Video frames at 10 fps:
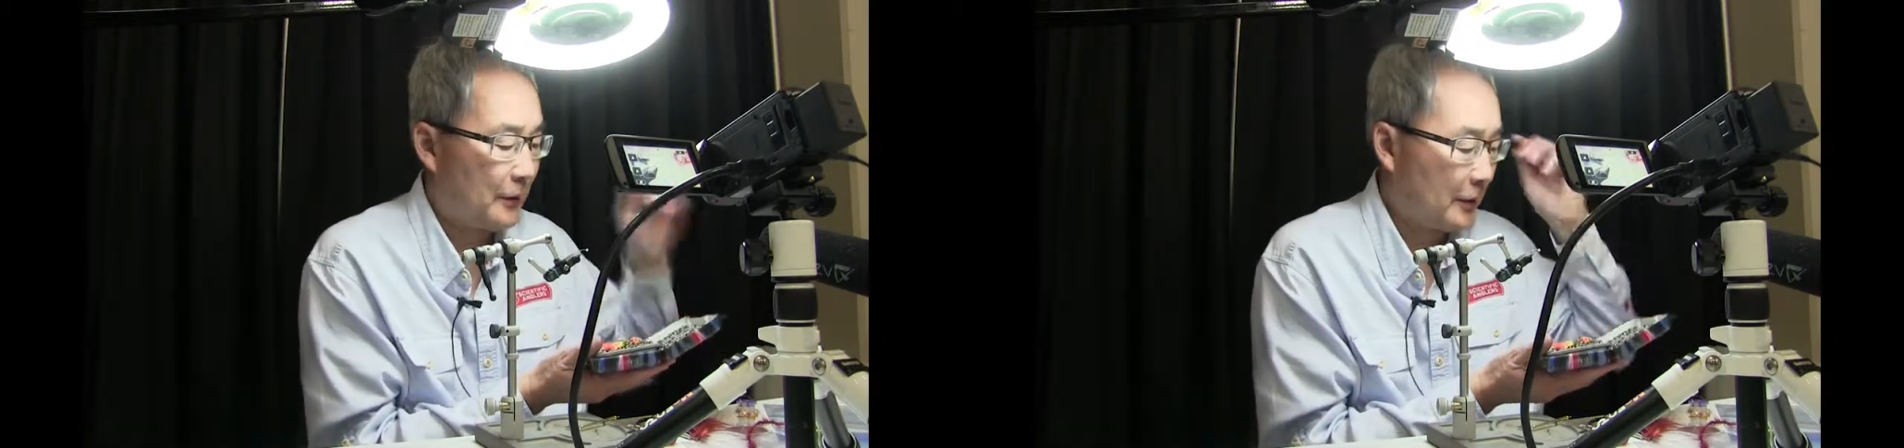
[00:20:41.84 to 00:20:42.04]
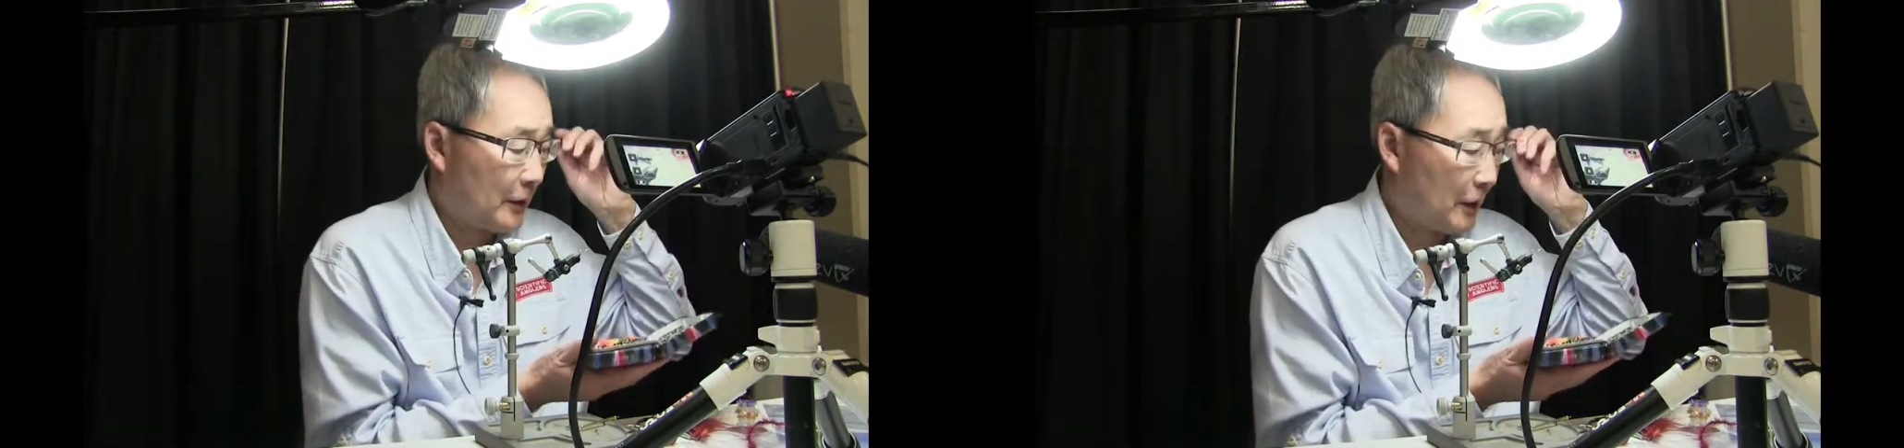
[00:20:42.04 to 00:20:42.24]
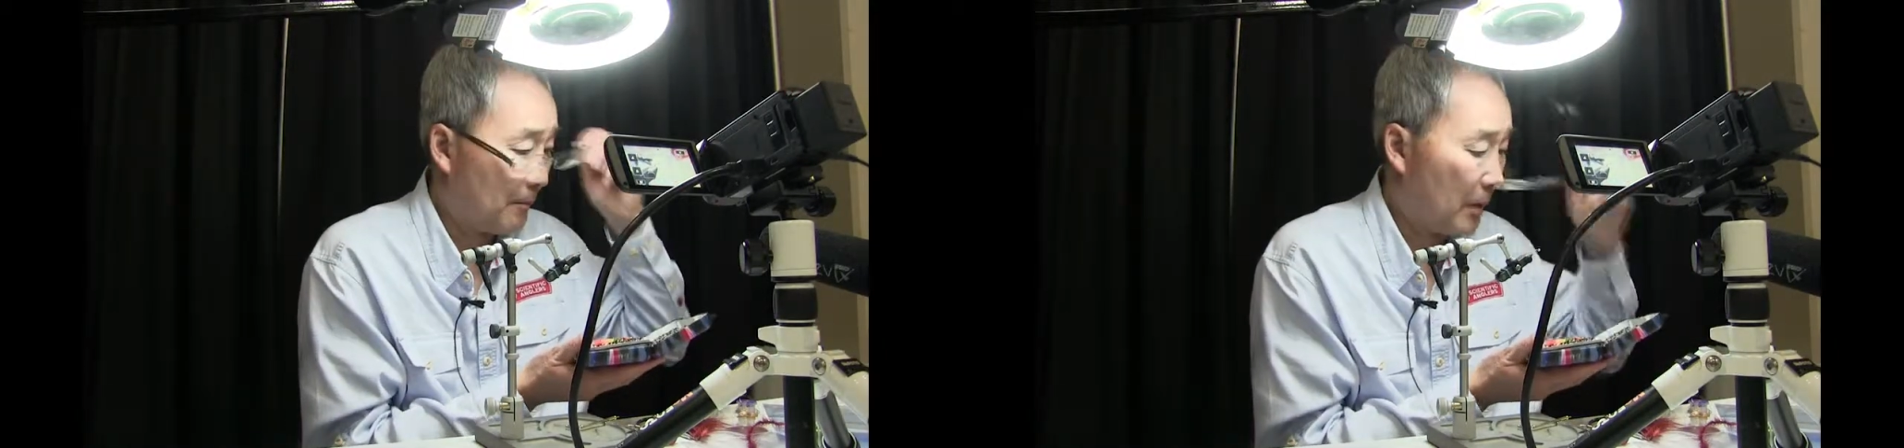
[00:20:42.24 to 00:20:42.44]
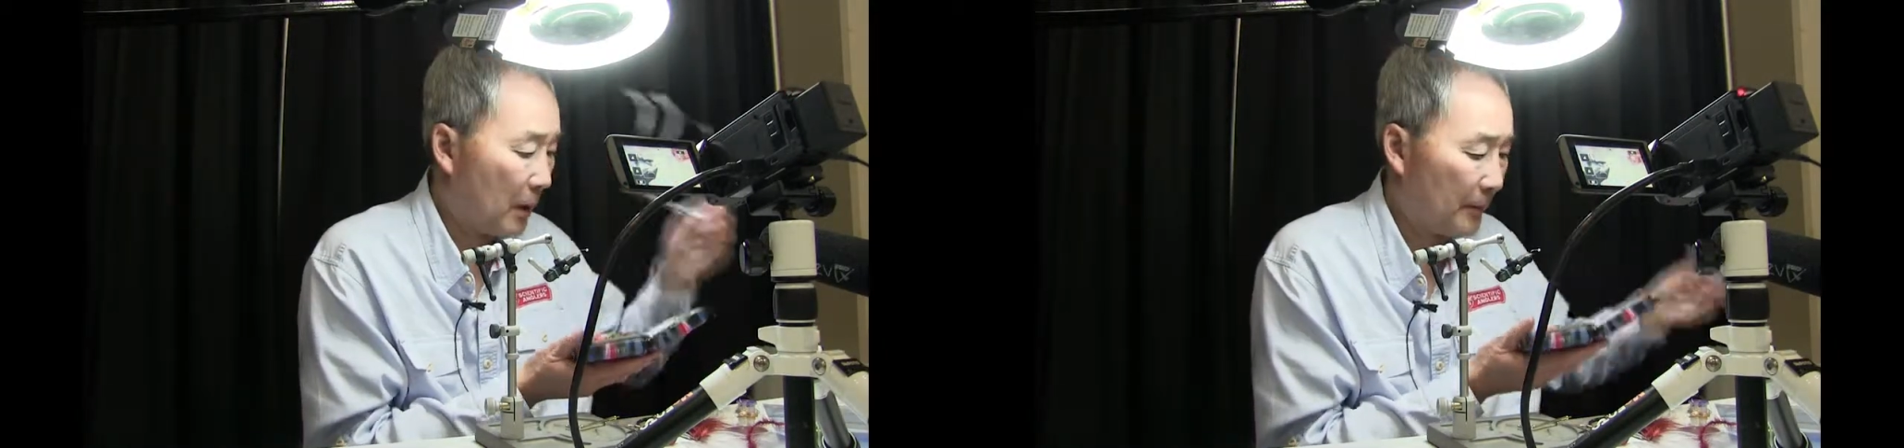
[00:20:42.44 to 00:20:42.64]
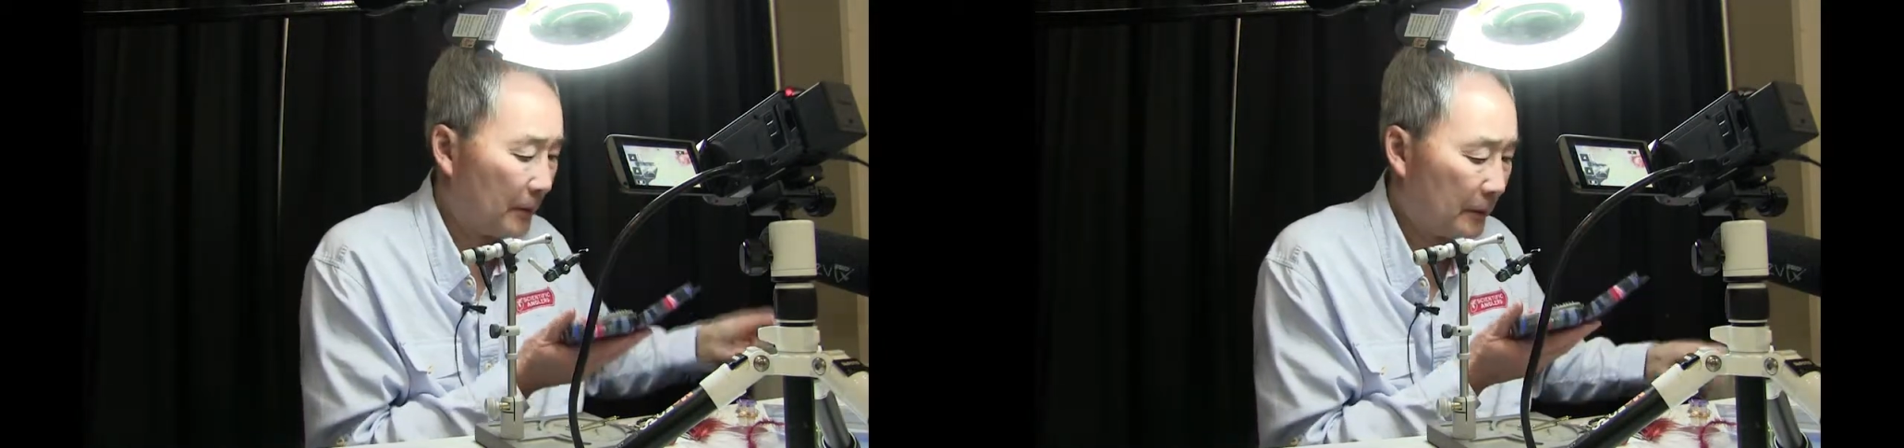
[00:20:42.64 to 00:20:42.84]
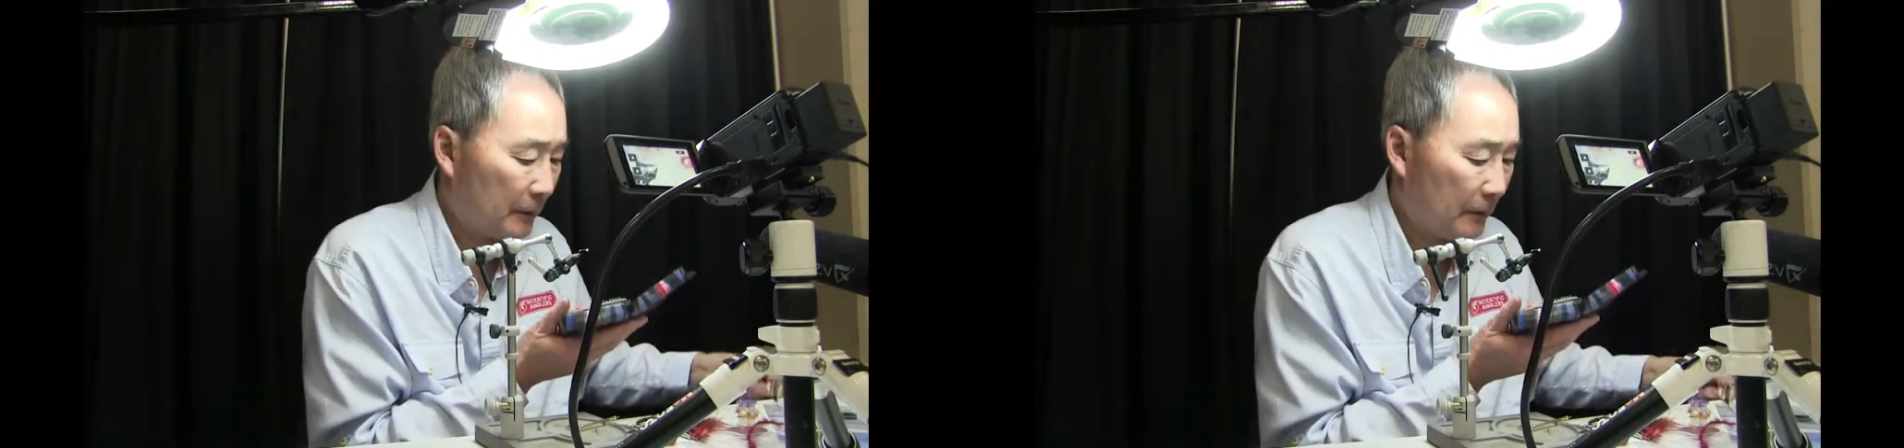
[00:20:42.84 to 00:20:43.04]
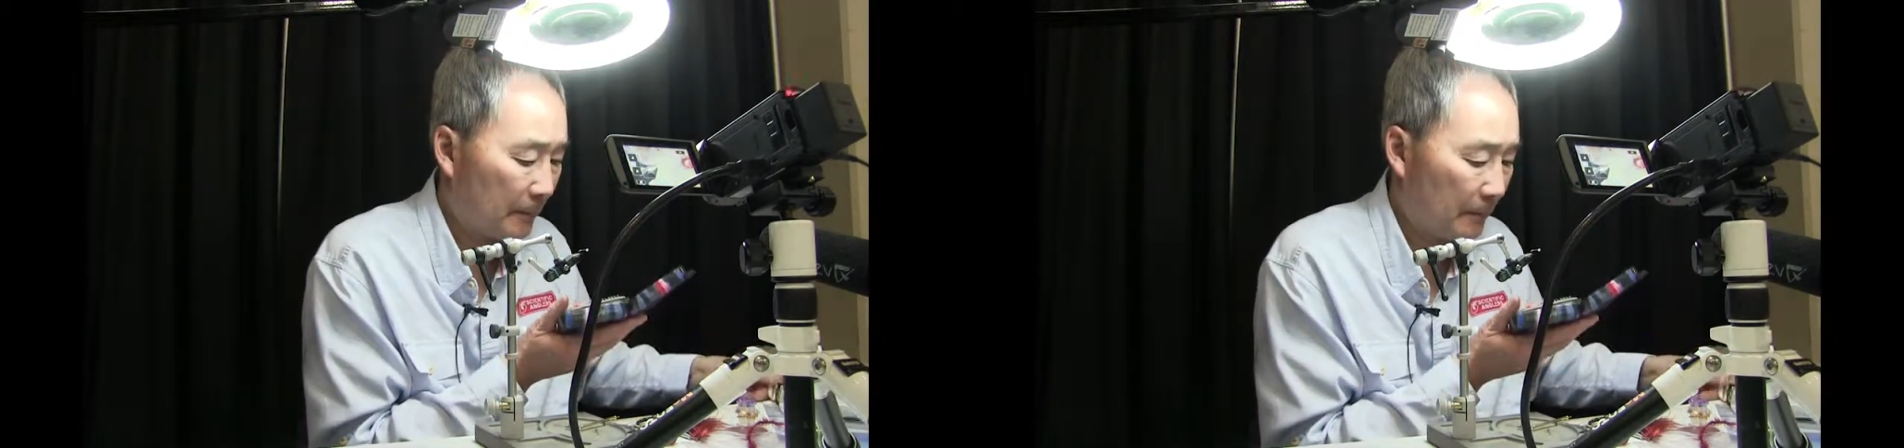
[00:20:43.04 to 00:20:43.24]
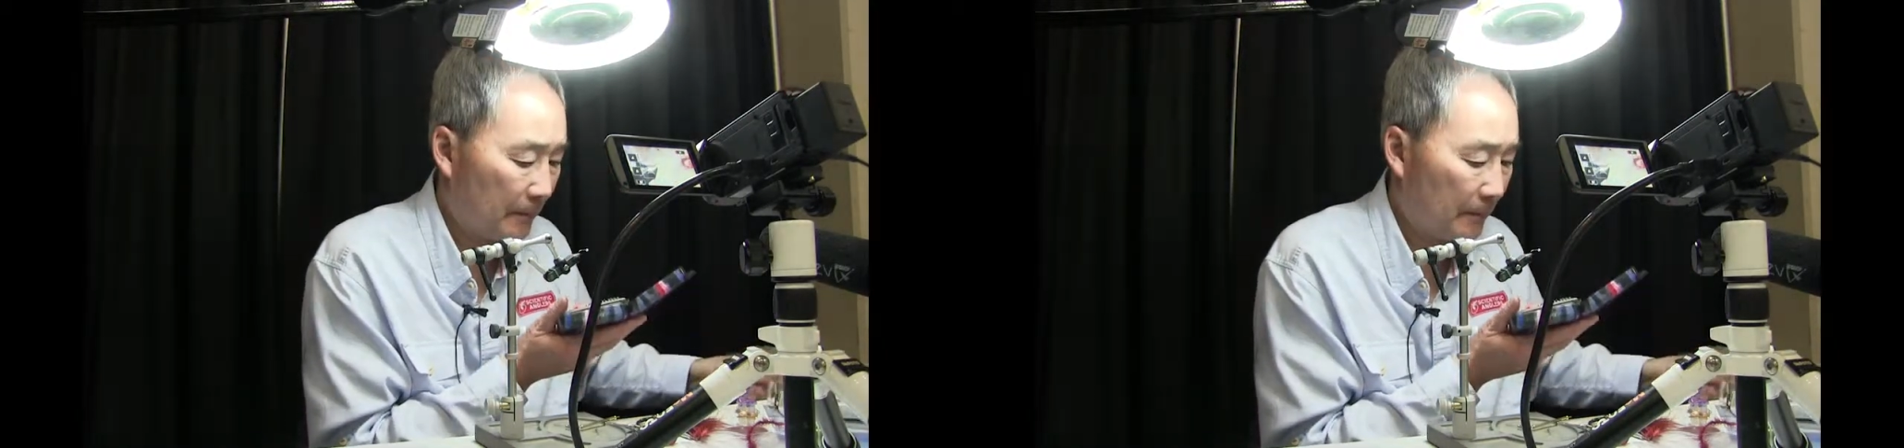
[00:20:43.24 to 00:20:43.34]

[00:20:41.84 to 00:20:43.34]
think I got a bomber in here.